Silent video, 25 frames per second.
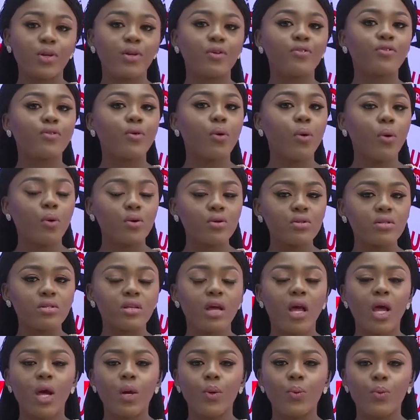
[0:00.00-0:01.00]
But of
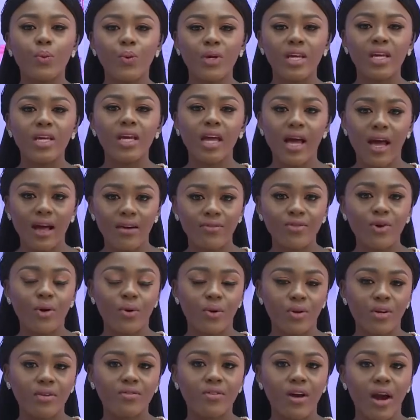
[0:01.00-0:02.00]
course, we have
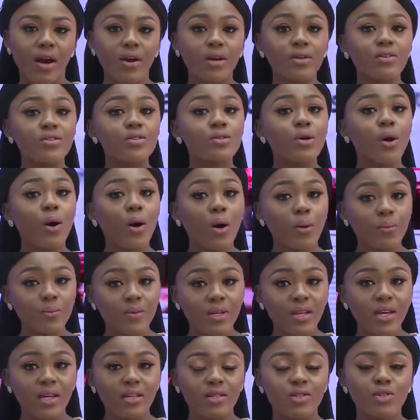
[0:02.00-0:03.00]
coronavirus
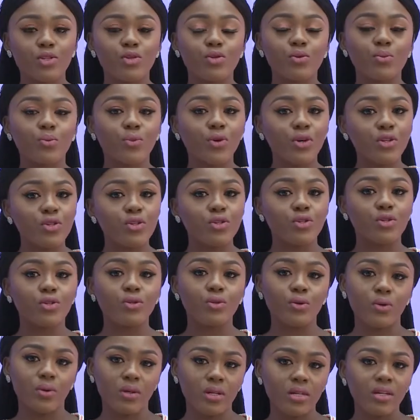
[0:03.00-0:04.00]
updates to bring to
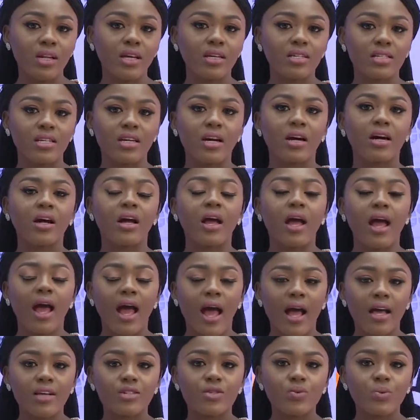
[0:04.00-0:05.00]
you later
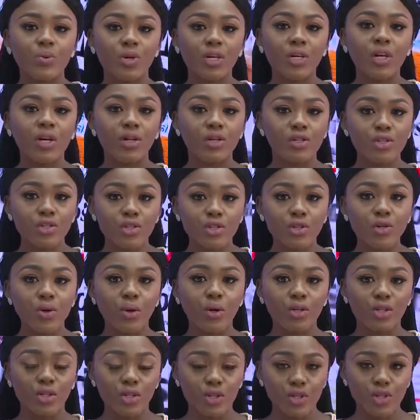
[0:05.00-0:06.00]
as we
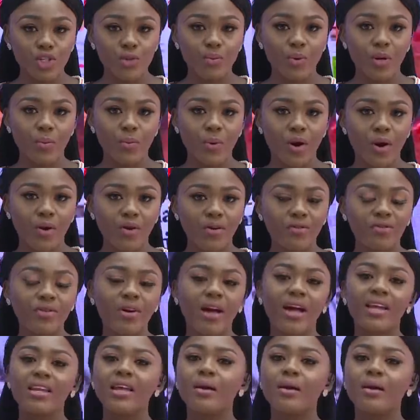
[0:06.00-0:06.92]
continue on the newspaper review.